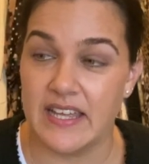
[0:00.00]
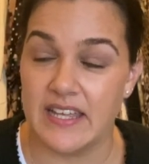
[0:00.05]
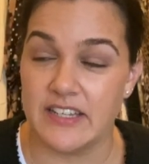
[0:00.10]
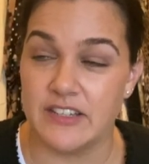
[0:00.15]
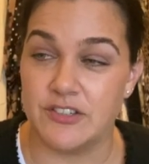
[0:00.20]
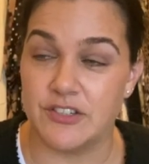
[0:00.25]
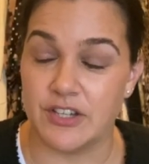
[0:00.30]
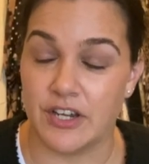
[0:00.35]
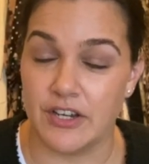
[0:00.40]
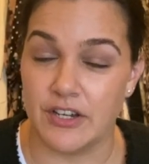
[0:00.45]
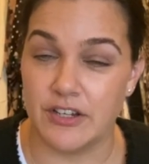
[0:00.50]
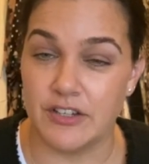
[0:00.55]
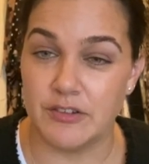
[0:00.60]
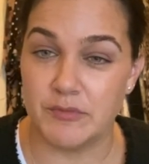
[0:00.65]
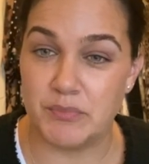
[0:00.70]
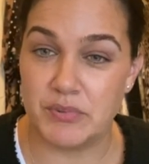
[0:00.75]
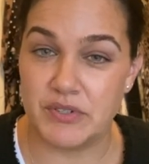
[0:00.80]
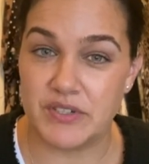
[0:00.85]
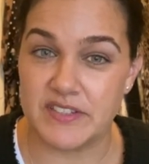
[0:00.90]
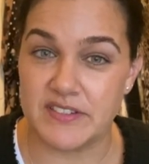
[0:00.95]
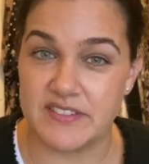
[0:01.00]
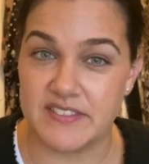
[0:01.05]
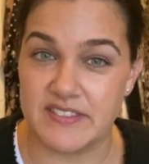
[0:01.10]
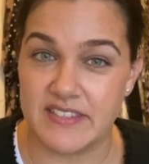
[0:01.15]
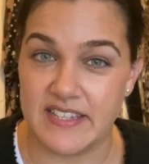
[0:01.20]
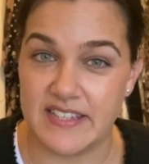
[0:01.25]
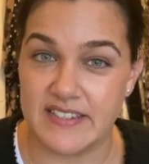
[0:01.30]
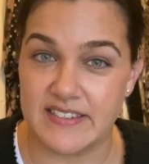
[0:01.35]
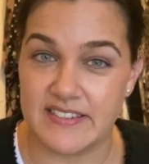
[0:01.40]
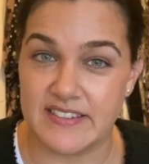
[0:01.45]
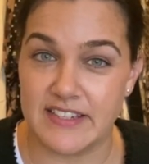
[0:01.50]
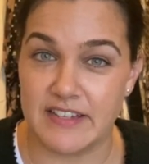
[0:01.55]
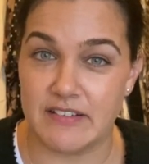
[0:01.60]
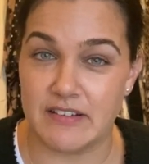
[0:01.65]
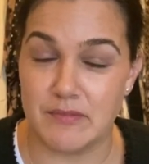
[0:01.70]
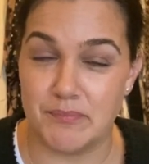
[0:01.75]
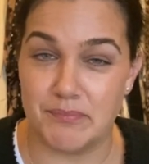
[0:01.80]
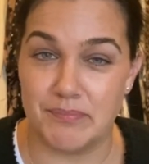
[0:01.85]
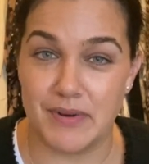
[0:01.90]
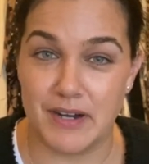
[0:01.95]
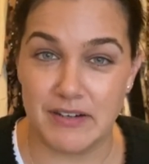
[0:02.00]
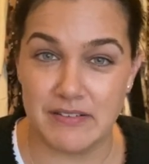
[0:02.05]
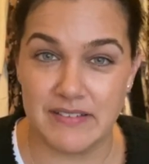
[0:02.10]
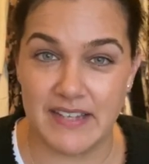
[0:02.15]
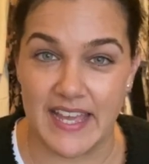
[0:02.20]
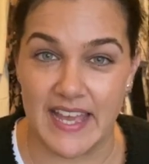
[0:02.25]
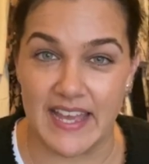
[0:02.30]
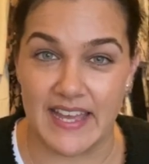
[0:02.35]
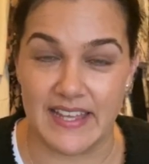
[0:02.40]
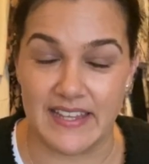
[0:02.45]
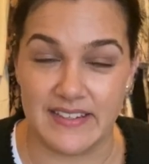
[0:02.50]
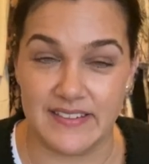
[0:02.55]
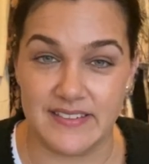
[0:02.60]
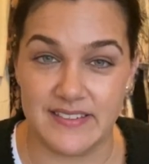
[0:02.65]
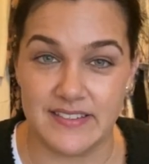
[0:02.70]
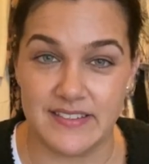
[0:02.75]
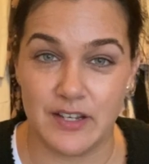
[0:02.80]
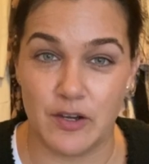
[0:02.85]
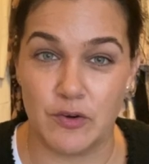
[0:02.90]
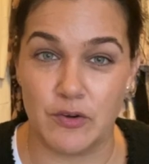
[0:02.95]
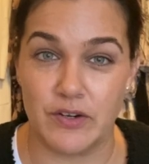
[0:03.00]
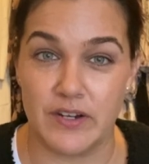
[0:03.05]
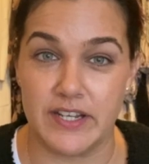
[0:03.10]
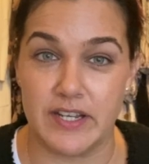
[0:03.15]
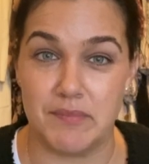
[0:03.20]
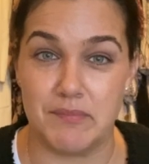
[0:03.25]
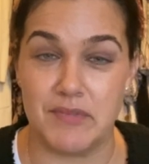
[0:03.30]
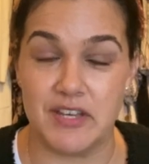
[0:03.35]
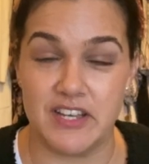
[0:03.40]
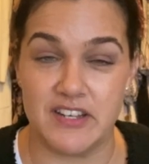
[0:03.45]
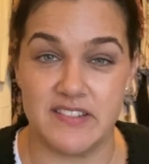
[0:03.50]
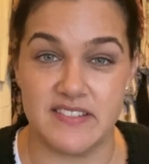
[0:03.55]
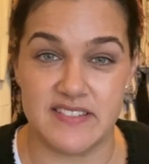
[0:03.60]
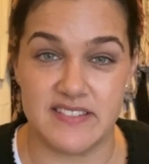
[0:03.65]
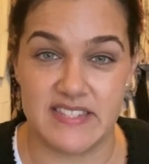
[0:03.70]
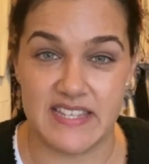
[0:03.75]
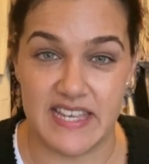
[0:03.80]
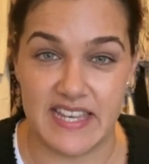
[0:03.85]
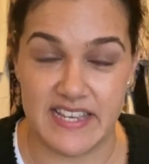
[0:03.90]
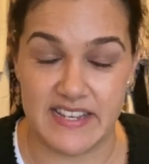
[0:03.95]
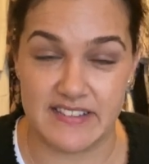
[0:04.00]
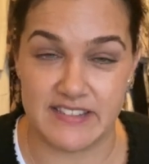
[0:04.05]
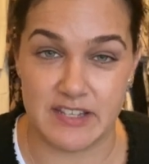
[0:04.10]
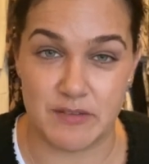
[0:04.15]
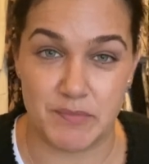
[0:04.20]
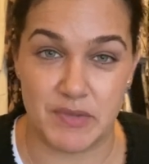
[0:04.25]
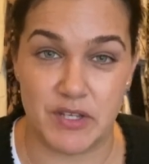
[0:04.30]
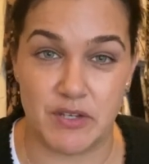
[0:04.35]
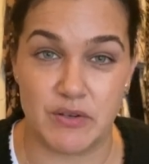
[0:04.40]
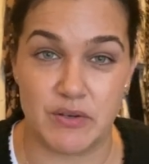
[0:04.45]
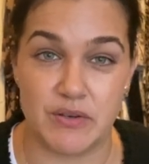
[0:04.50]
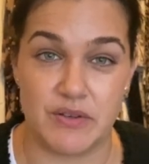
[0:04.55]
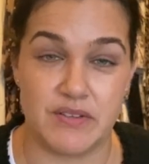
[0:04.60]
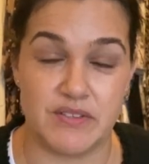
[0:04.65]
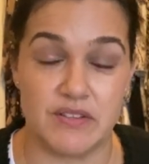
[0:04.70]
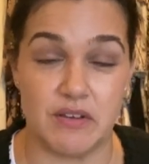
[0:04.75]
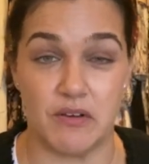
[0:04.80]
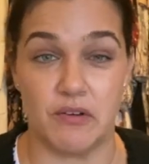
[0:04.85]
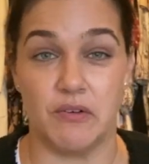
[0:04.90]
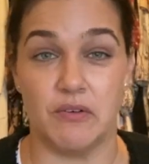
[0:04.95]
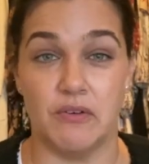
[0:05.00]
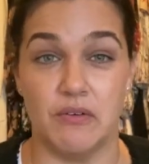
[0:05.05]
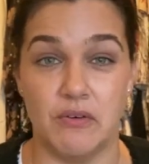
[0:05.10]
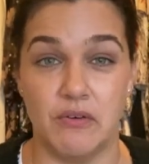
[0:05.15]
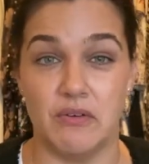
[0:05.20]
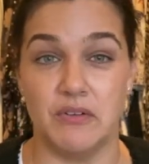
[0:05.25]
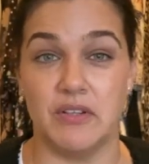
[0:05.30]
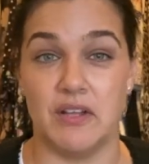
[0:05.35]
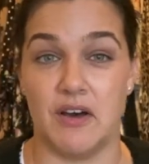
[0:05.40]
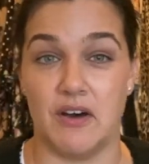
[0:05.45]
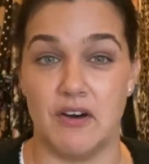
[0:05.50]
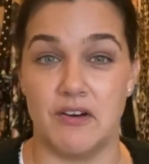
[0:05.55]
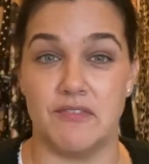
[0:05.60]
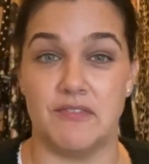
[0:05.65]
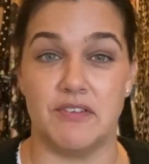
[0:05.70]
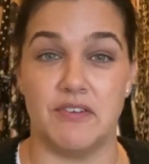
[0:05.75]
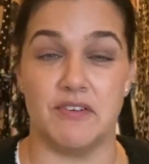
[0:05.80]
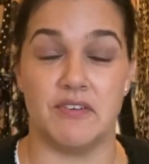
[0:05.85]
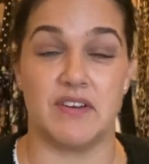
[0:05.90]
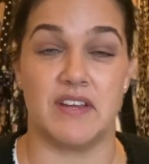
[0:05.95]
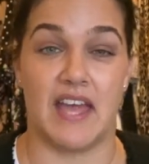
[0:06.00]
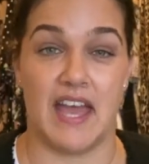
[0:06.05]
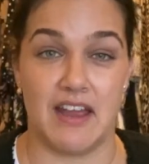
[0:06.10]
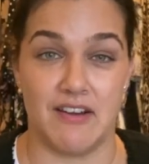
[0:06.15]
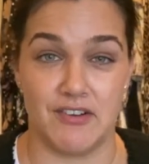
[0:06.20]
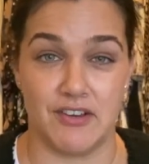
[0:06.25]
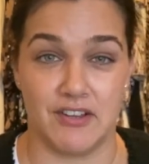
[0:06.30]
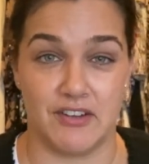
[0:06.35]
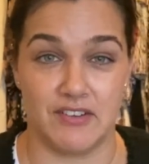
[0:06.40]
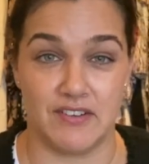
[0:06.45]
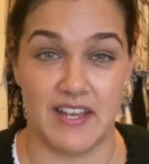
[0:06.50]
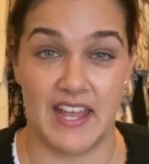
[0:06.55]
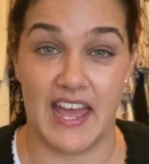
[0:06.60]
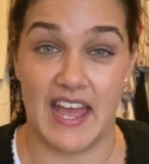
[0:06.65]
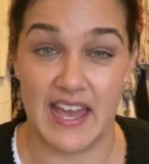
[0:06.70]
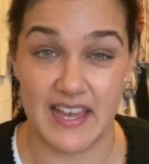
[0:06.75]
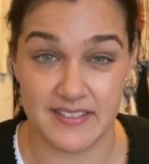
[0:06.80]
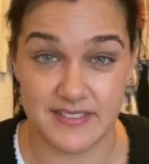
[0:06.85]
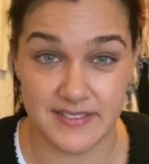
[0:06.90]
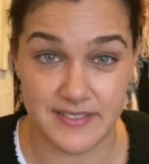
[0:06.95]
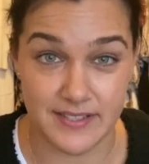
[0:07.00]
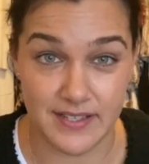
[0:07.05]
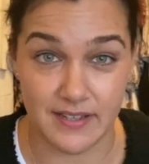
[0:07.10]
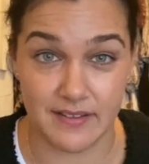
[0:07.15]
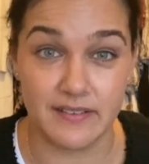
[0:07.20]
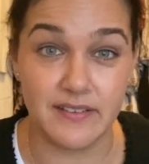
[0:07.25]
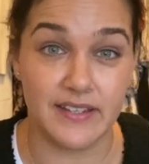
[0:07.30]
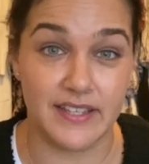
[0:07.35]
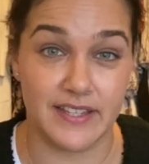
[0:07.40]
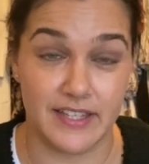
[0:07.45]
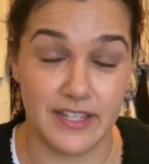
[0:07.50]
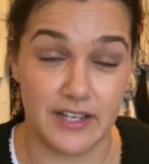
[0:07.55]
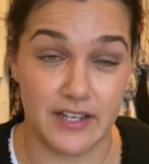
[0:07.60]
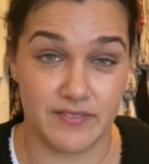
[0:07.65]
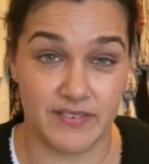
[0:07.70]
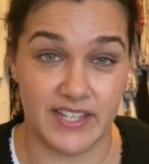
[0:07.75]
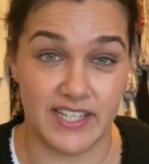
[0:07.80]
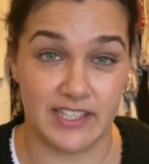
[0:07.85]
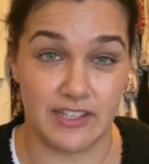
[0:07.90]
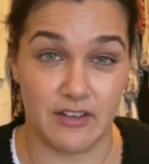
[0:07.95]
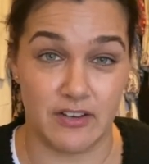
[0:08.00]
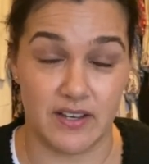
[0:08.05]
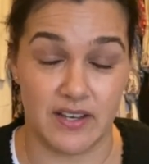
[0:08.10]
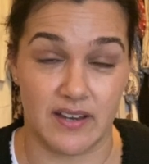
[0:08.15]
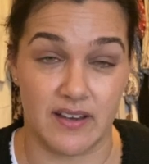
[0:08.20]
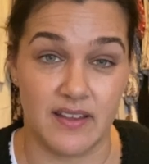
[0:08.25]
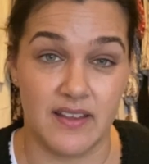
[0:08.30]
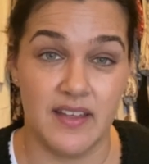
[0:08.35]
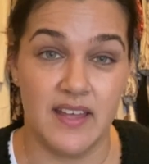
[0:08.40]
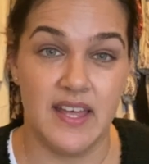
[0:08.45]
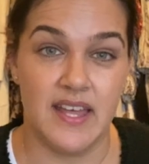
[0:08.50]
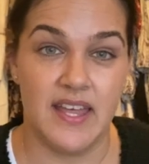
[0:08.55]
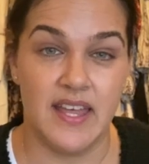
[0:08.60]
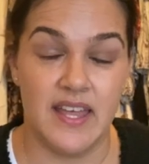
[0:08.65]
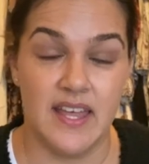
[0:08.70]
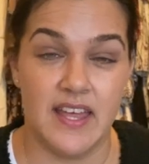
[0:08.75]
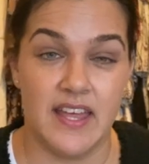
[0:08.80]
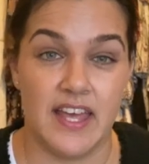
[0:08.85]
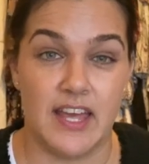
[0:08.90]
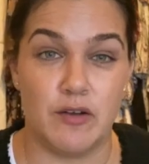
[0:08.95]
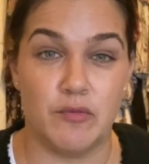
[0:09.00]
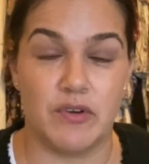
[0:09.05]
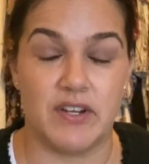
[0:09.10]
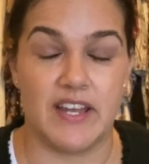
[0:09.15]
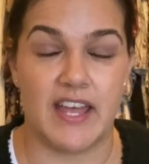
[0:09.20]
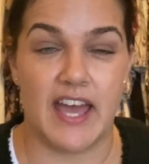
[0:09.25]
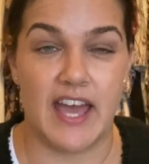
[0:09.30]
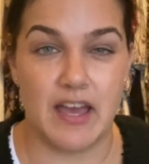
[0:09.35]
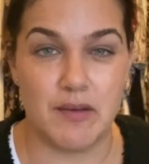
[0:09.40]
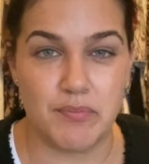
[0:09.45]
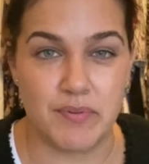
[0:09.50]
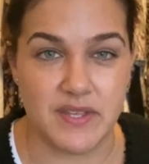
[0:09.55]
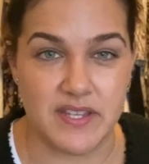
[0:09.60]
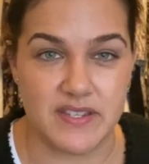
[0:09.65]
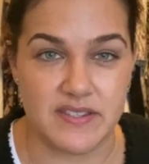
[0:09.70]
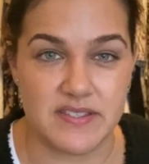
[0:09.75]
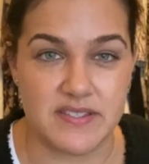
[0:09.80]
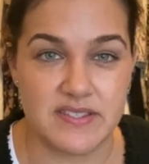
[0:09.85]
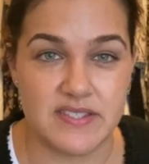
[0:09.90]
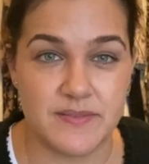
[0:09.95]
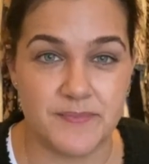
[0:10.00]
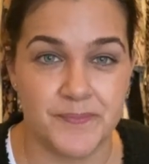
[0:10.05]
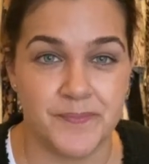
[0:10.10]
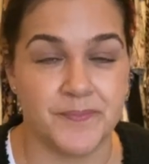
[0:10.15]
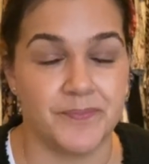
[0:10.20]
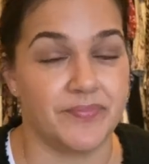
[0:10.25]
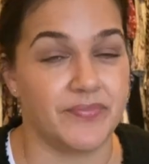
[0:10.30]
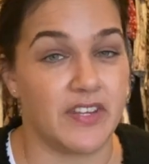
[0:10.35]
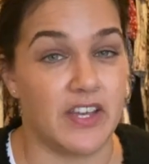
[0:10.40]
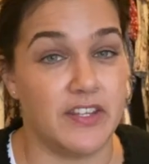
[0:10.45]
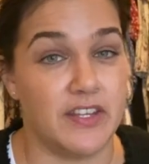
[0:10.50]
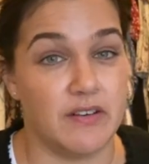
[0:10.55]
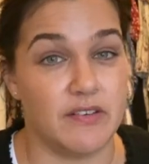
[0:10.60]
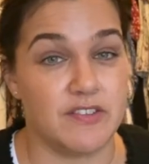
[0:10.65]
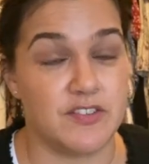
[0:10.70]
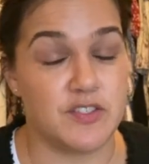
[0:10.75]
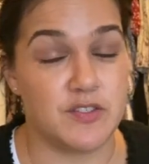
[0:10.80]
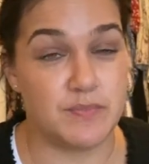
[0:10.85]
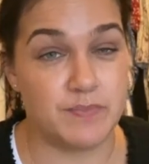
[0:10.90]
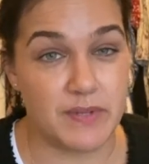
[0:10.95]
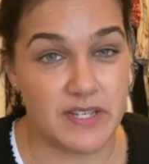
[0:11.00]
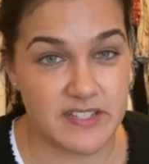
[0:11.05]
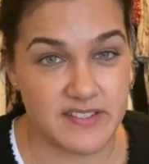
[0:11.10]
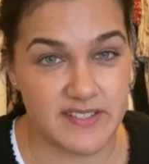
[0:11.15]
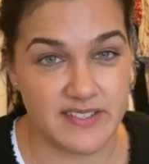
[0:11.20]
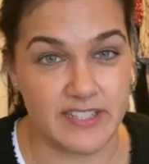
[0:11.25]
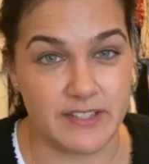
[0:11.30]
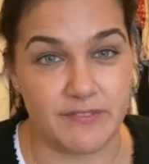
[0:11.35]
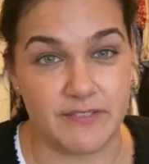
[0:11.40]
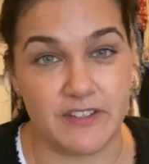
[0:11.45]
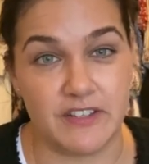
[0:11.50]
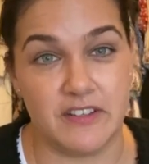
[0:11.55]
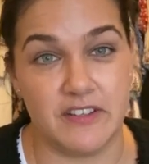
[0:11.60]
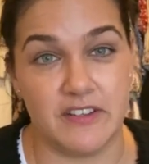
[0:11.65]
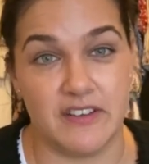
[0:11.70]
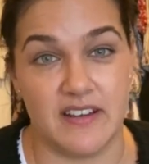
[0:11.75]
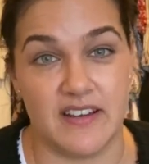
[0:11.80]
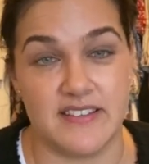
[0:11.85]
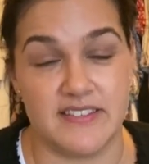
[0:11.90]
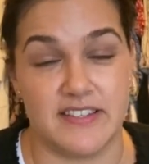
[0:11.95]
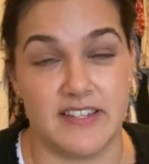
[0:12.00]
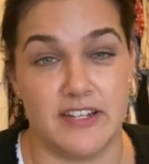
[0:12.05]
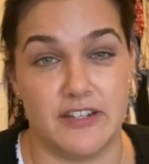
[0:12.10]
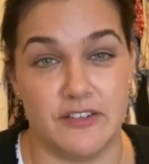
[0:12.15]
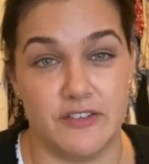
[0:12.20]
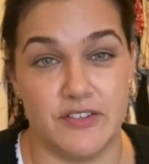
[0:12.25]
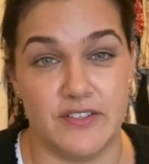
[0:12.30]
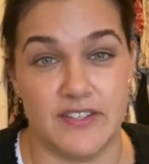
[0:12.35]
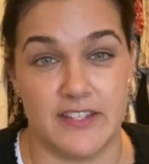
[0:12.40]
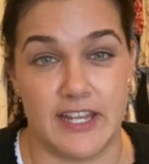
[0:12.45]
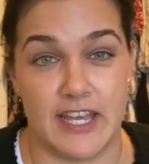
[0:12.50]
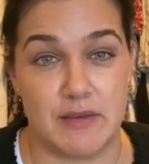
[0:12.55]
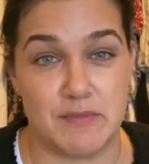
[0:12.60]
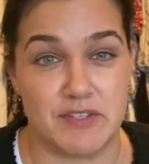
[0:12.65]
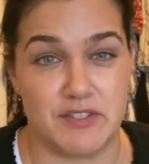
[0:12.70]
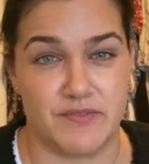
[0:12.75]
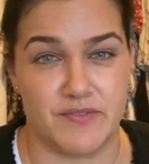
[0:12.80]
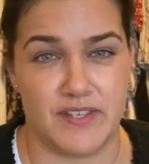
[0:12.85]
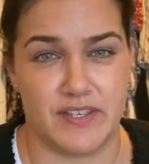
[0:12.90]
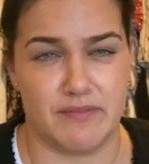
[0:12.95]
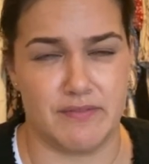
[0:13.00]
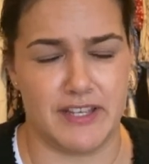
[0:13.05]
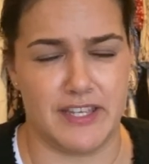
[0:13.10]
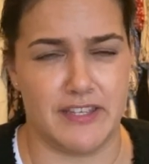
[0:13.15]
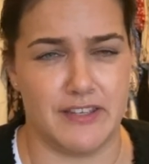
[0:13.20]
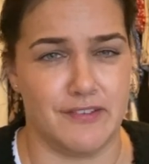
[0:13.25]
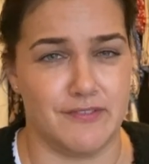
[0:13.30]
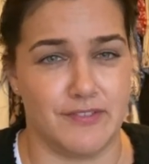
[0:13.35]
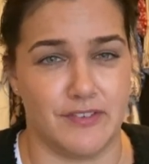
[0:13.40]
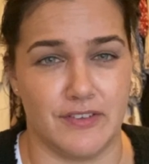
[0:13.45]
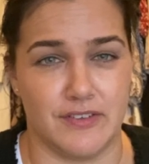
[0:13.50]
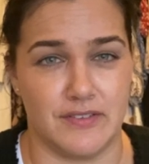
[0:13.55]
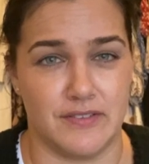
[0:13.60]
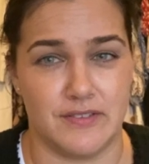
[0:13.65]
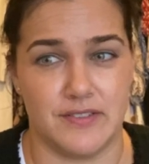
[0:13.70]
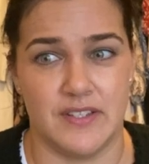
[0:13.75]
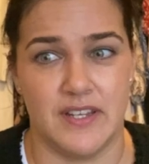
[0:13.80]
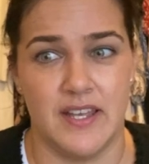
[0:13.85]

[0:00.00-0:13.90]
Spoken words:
don't book a seat near a bulkhead or an emergency exit because all of your carry-on has to go in the overhead locker. And what happens, I know especially for you guys in the Northern Hemisphere where you've got